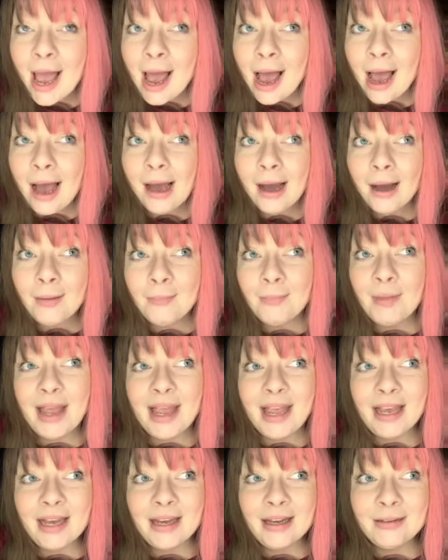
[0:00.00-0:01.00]

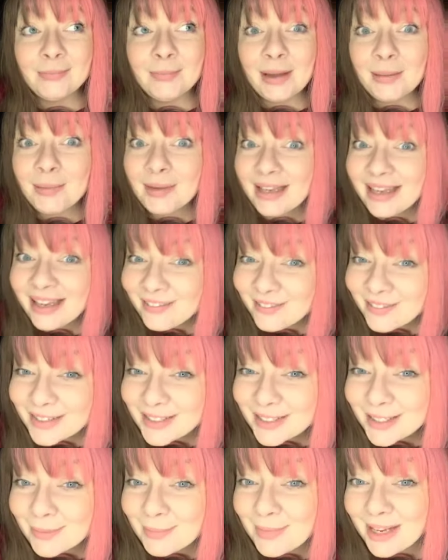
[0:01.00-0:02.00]
and maybe
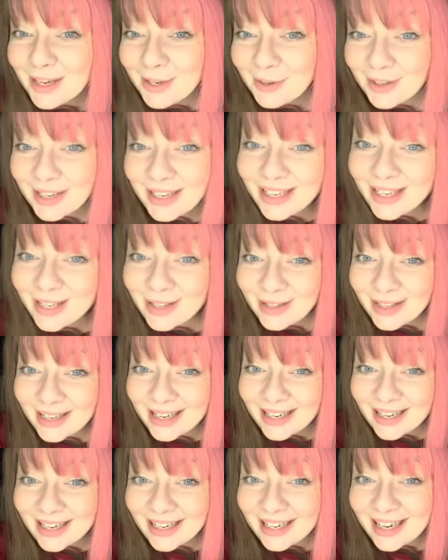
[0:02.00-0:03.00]
even some inner
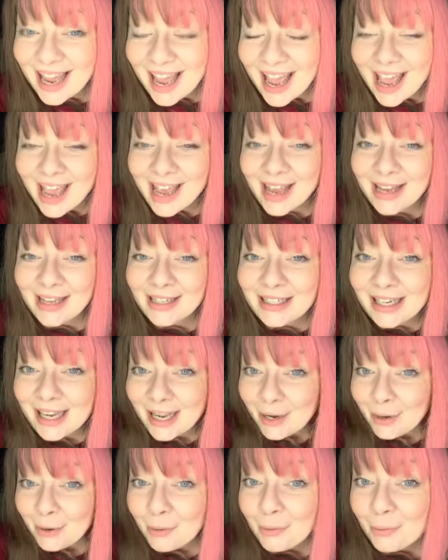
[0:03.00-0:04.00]
healing and
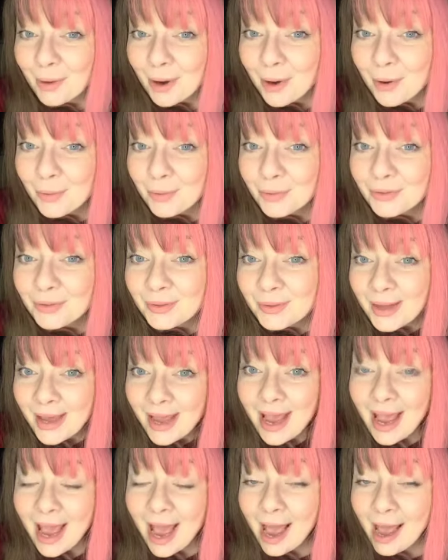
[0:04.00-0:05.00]
inner growth.
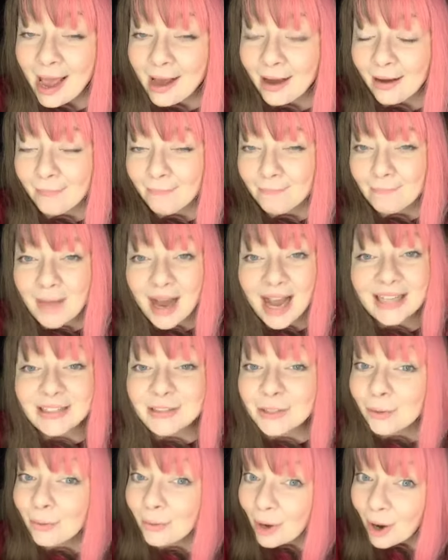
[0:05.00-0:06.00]
I
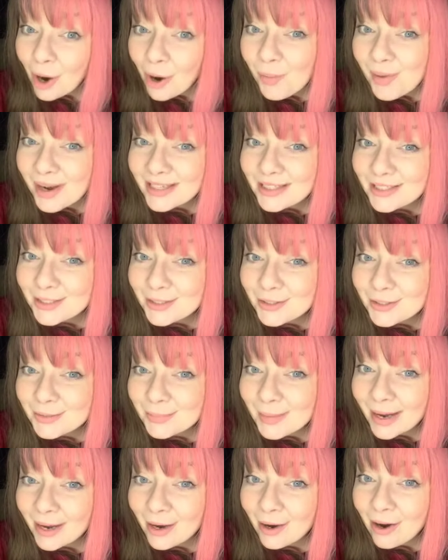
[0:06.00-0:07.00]
don't always
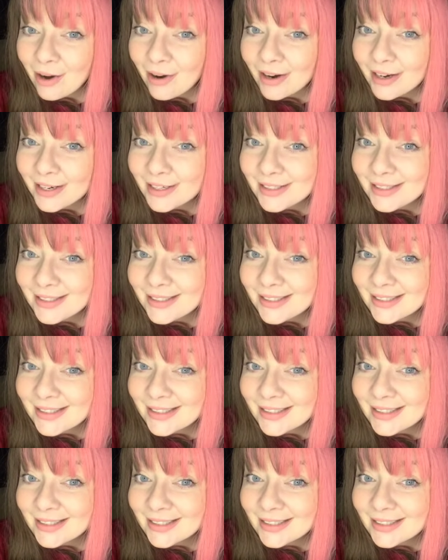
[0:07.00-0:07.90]
use my cards.